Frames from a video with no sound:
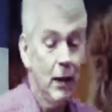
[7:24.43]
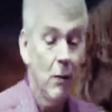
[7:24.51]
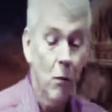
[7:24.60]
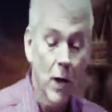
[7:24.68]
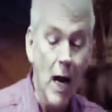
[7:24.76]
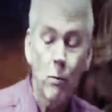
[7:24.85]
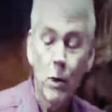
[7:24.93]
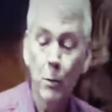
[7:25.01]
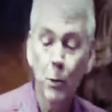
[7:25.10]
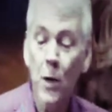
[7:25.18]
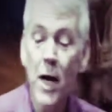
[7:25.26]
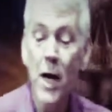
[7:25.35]
when I would
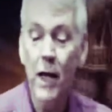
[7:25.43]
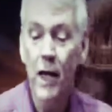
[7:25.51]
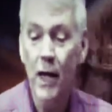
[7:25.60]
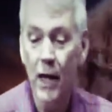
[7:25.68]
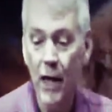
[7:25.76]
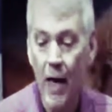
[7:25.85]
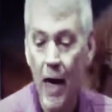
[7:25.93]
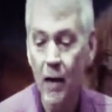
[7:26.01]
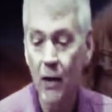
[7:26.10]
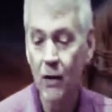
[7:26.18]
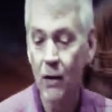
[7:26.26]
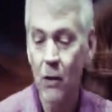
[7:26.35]
pray and I
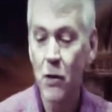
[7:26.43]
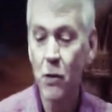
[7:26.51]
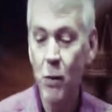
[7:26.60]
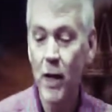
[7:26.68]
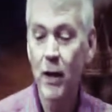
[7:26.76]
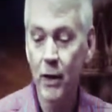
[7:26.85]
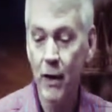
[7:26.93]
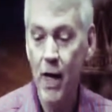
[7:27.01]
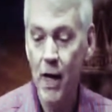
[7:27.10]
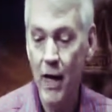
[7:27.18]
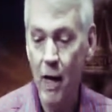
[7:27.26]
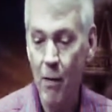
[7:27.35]
learned to wait on
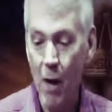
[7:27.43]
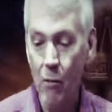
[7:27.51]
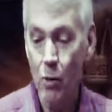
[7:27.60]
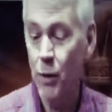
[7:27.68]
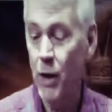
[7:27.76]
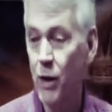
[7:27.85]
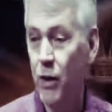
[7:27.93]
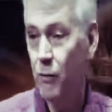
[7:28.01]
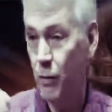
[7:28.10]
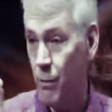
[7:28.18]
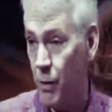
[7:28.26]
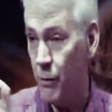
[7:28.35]
God, I was really good
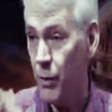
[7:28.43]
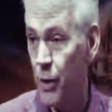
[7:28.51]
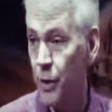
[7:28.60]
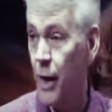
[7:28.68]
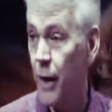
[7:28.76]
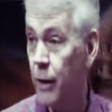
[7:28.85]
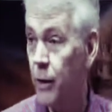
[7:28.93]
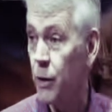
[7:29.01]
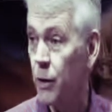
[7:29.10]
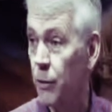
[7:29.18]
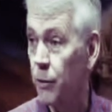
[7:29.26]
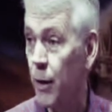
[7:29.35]
for about 30 seconds.